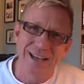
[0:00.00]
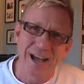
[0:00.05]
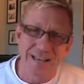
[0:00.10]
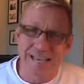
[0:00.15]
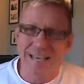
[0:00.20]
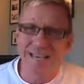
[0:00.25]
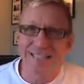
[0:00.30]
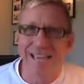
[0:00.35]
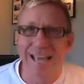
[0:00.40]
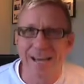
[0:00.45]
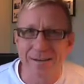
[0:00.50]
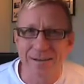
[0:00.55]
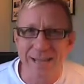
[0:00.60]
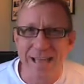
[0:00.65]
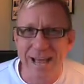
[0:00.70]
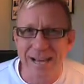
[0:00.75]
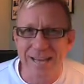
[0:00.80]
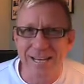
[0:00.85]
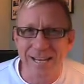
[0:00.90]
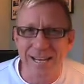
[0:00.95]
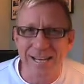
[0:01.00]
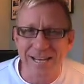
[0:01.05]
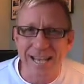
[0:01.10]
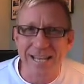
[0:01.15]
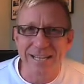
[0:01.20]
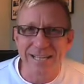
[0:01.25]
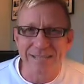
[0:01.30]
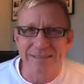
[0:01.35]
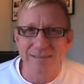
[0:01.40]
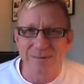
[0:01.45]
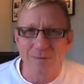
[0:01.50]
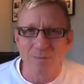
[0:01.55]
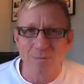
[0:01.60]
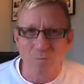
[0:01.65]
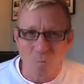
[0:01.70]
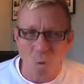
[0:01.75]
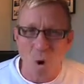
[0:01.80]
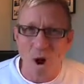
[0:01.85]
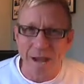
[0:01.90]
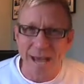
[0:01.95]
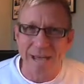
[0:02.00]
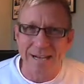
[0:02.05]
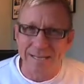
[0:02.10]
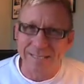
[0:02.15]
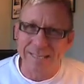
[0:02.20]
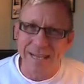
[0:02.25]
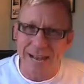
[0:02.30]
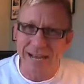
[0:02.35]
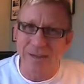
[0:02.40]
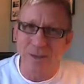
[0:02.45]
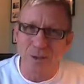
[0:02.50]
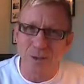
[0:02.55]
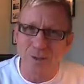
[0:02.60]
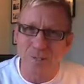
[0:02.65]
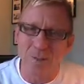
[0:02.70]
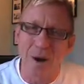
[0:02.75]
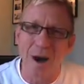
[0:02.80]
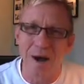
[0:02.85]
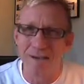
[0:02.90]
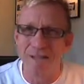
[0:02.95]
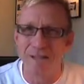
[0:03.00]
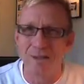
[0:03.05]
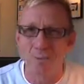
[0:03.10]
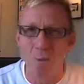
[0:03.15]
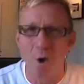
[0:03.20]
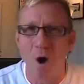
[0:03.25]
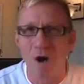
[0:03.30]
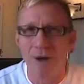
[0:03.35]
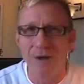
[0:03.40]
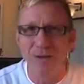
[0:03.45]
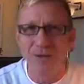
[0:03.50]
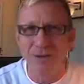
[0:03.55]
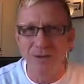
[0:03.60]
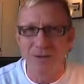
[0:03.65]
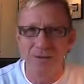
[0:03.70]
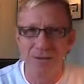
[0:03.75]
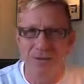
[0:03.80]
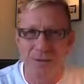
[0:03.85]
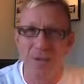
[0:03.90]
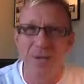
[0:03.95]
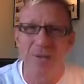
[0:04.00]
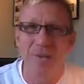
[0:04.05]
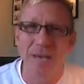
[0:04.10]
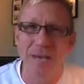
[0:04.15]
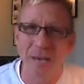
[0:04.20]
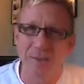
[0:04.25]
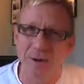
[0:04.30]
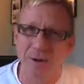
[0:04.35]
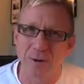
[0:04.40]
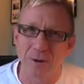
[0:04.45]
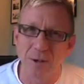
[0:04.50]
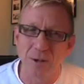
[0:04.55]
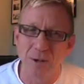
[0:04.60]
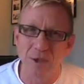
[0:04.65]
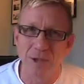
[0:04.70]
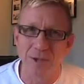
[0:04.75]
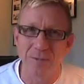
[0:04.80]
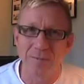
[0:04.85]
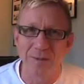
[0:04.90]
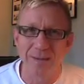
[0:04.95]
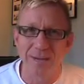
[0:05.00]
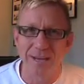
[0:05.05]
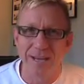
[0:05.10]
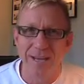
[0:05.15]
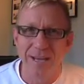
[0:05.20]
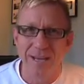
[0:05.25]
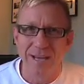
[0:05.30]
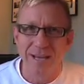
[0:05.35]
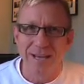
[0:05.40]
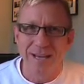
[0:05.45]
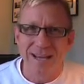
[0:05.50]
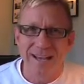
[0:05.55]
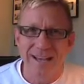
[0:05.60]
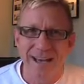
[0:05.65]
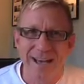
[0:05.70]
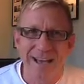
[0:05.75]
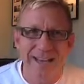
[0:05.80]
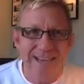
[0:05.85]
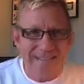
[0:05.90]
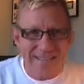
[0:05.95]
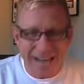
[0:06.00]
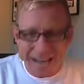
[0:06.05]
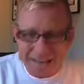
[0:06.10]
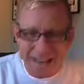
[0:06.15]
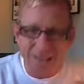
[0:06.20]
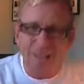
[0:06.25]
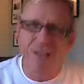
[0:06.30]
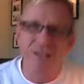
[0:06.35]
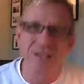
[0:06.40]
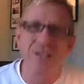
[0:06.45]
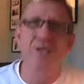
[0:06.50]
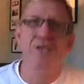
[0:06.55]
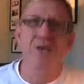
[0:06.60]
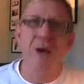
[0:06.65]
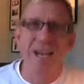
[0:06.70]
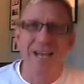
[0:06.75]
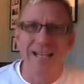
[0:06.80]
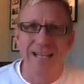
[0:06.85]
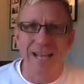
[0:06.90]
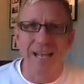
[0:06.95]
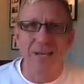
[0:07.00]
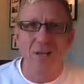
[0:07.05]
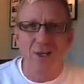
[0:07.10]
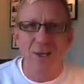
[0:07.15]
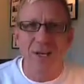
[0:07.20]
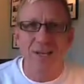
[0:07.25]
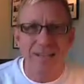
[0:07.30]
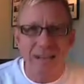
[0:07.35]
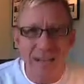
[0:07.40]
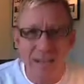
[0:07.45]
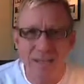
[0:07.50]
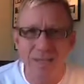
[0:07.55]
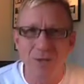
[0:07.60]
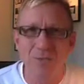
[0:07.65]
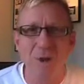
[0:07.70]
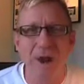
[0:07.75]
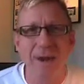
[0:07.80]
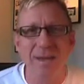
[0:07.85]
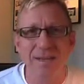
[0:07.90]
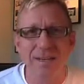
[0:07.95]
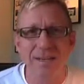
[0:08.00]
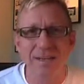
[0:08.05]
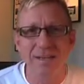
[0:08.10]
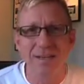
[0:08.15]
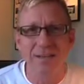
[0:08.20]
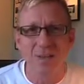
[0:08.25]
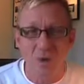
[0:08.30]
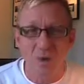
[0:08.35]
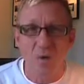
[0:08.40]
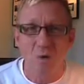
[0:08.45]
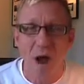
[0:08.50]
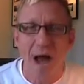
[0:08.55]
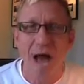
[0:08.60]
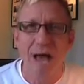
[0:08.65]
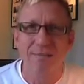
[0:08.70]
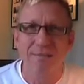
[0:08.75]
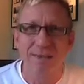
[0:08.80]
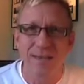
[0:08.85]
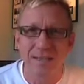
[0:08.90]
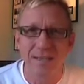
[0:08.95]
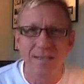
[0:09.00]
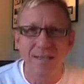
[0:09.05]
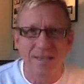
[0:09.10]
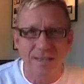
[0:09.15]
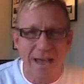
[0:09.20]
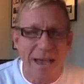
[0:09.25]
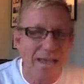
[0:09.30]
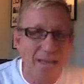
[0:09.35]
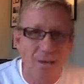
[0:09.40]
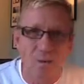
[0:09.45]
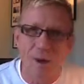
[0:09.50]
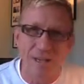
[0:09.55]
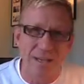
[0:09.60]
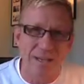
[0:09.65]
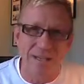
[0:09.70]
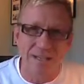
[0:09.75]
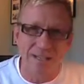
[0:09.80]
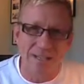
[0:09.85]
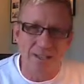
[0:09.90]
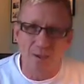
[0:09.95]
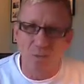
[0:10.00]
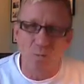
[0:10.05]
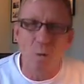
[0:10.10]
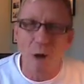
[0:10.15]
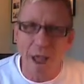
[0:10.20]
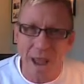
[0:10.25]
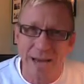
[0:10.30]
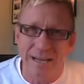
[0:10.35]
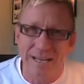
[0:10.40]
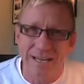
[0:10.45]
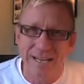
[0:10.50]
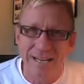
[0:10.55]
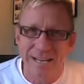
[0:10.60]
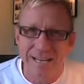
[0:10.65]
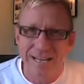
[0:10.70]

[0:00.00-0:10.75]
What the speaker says: I guess out of that, you're going to get 1 out of 10 who's -1, who's going to become a Christian, but it takes away the strangulation, it takes away the striving, takes away the sweat,